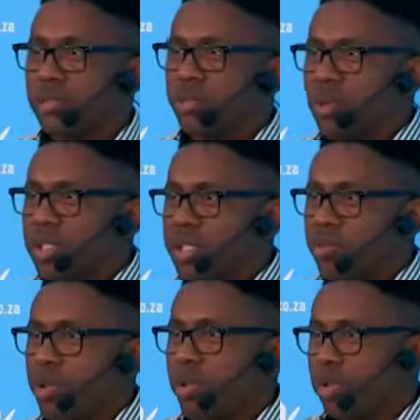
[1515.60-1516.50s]
we want these
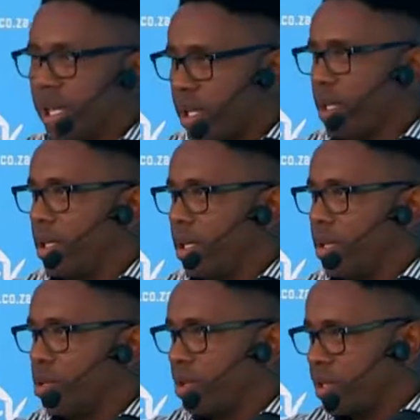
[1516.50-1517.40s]
people ready
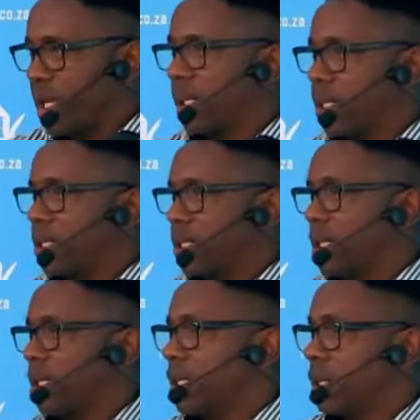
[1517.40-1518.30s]
to be trained.
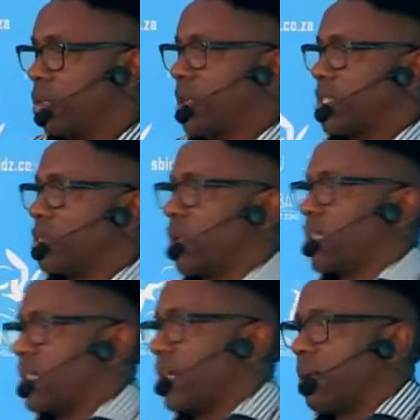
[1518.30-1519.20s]
The question
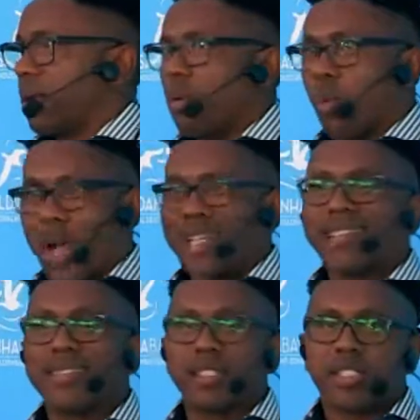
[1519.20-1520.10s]
was then,
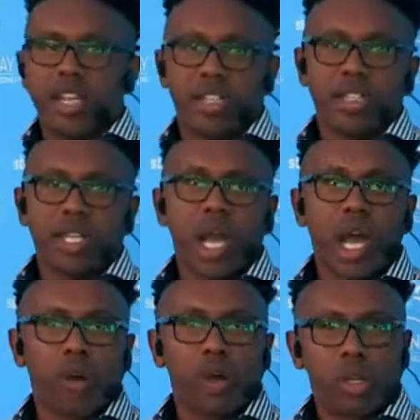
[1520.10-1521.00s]
what is the strategy?
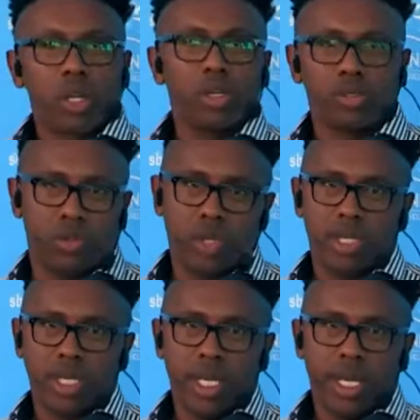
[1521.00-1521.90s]
How are we going to do
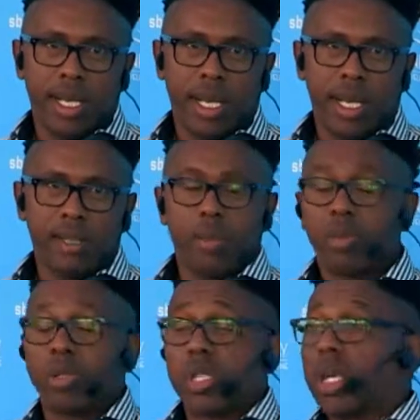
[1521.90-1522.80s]
it
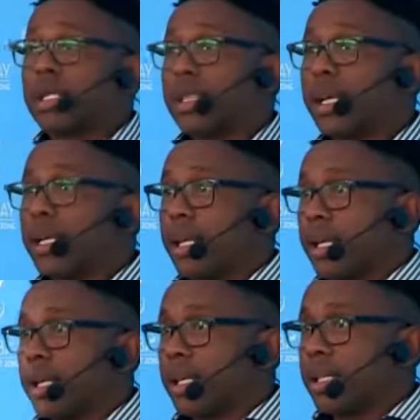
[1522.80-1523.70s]
otherwise? Because
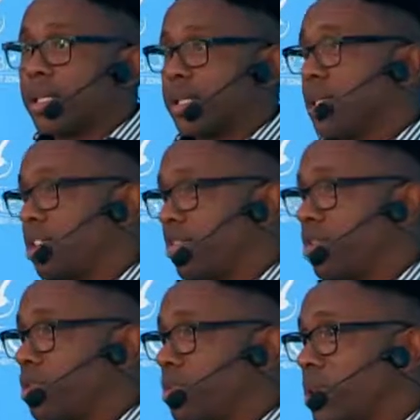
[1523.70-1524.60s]
training, skills
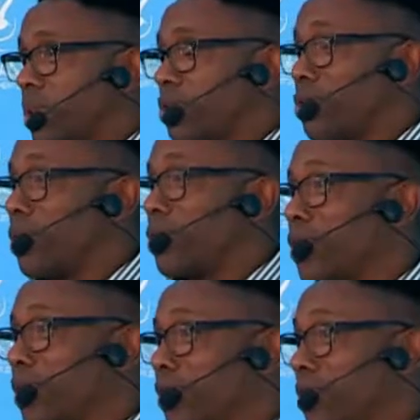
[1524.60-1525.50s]
development, we are
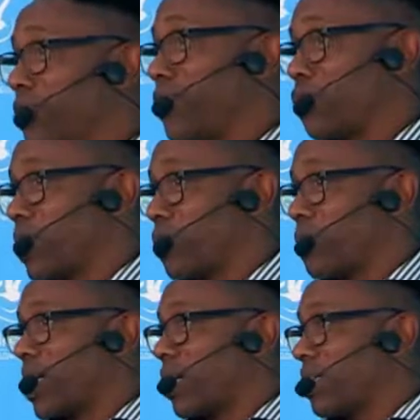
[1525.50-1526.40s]
not the first one to
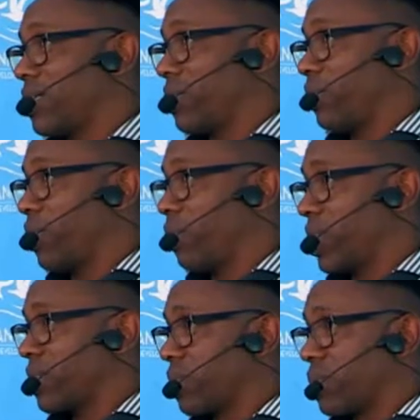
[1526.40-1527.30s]
start it in the
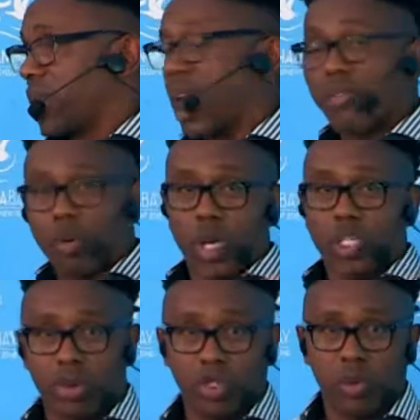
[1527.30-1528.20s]
West Coast. Everyone
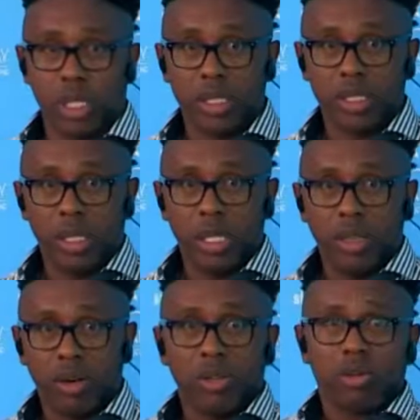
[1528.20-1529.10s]
has been doing it.
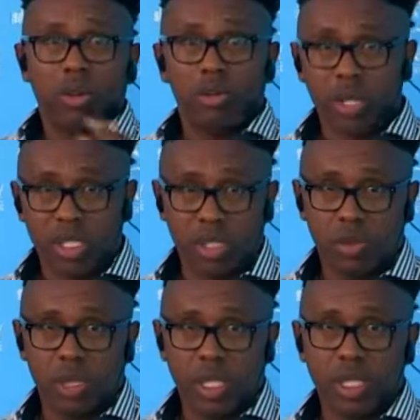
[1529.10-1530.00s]
All the corporates
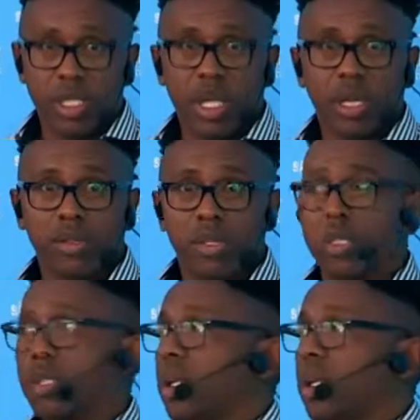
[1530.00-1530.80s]
are doing it in-house.